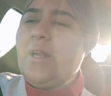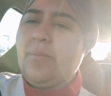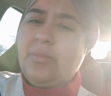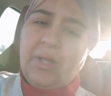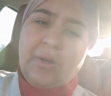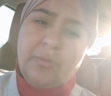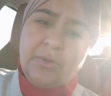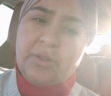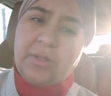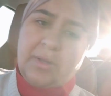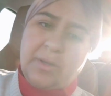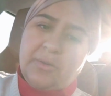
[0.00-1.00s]
I'm done with the
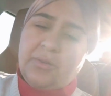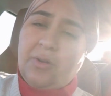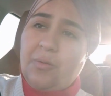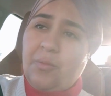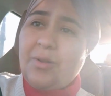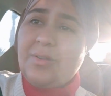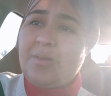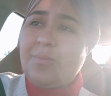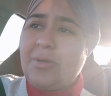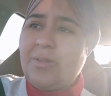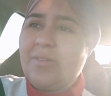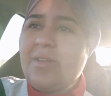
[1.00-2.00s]
thing. So
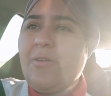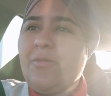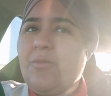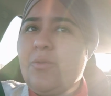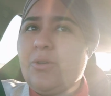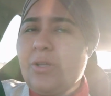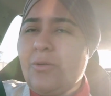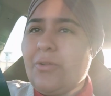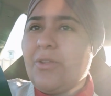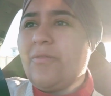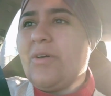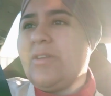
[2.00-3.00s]
because now we're done
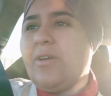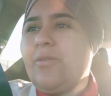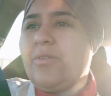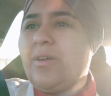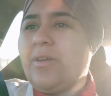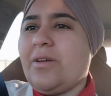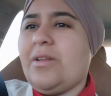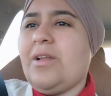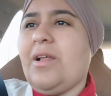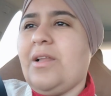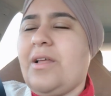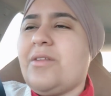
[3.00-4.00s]
with the event, I was like, hey,
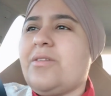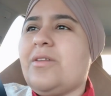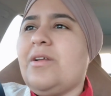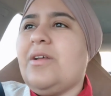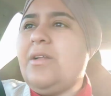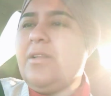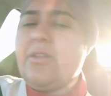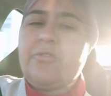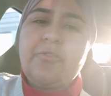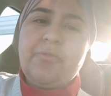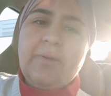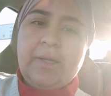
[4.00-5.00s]
let's
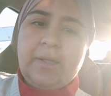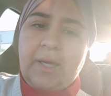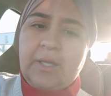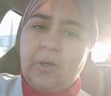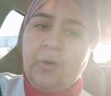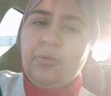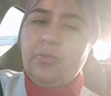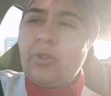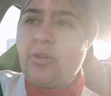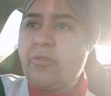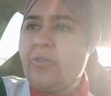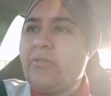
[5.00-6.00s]
reflect. I always do
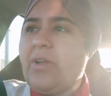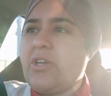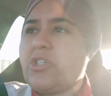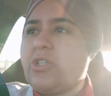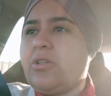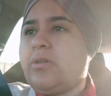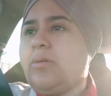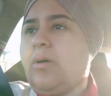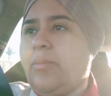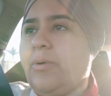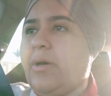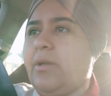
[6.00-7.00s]
this reflection
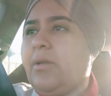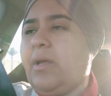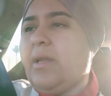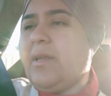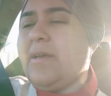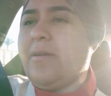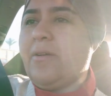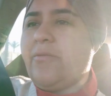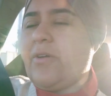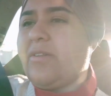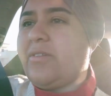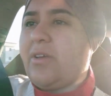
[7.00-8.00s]
upon any
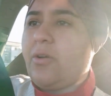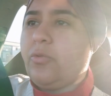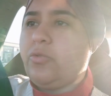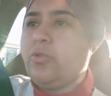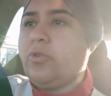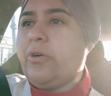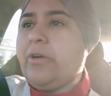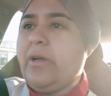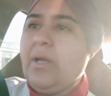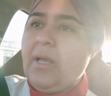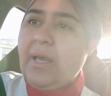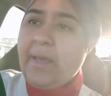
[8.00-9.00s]
events I go to or
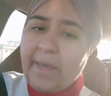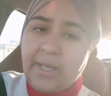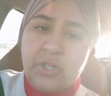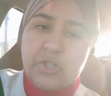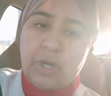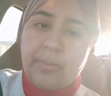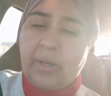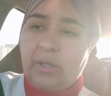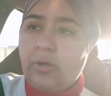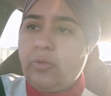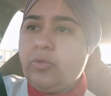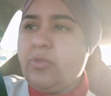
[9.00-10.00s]
any job I
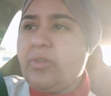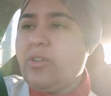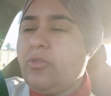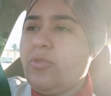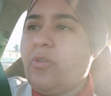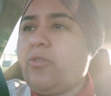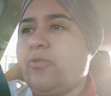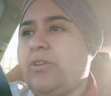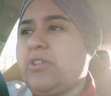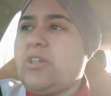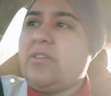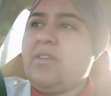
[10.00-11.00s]
go to. I do this
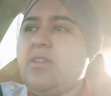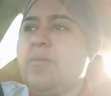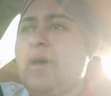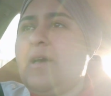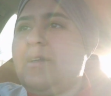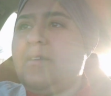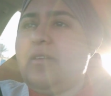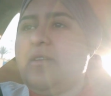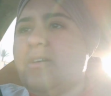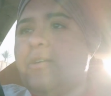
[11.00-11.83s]
reflection. I see the bad, I see the